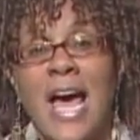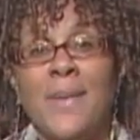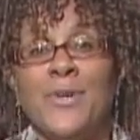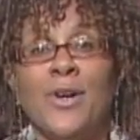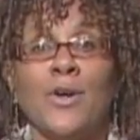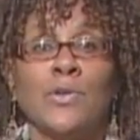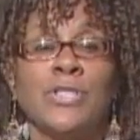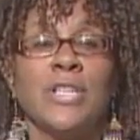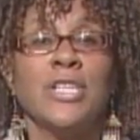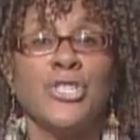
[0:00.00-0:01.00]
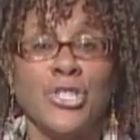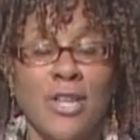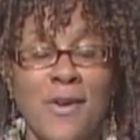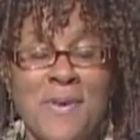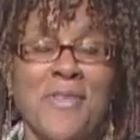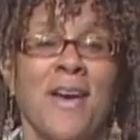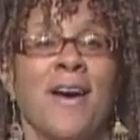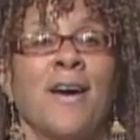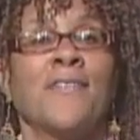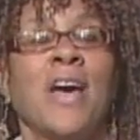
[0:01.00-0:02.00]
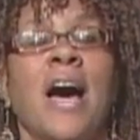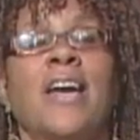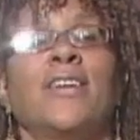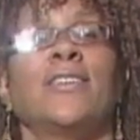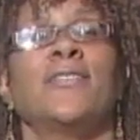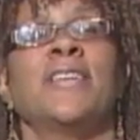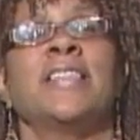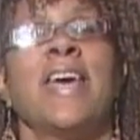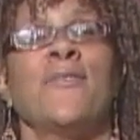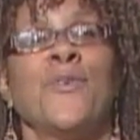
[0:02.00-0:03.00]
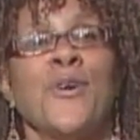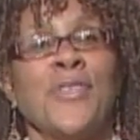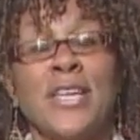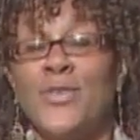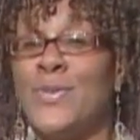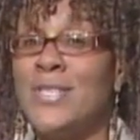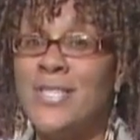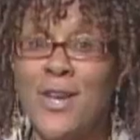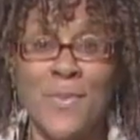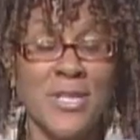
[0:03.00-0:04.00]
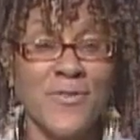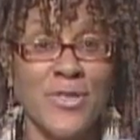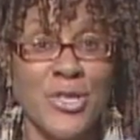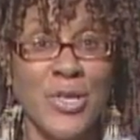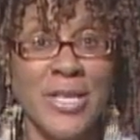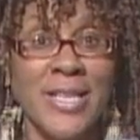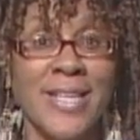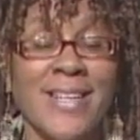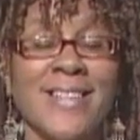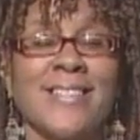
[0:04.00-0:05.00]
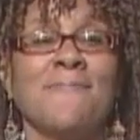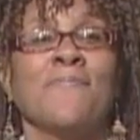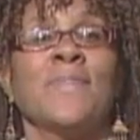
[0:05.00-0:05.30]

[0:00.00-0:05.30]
I'm your host, Shalomith of the Higher Learning Network. Thank you so much for joining us.